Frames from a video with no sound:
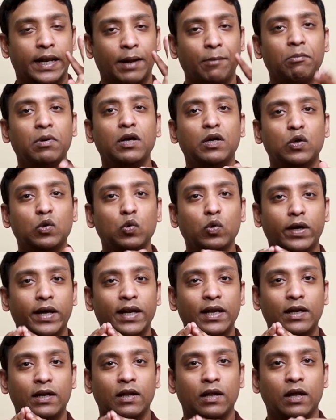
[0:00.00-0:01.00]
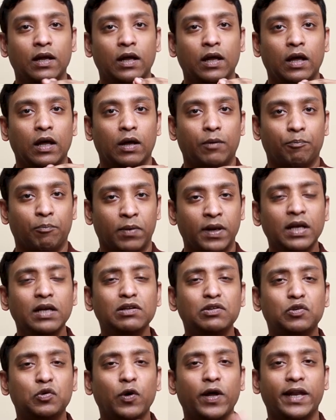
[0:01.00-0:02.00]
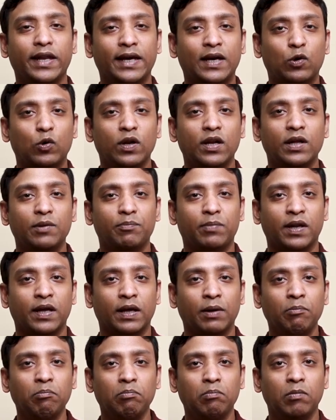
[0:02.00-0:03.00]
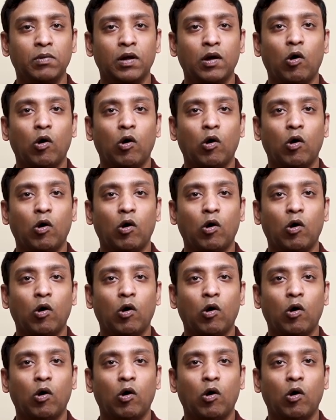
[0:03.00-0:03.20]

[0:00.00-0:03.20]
Number 2, it brings to an equilibrium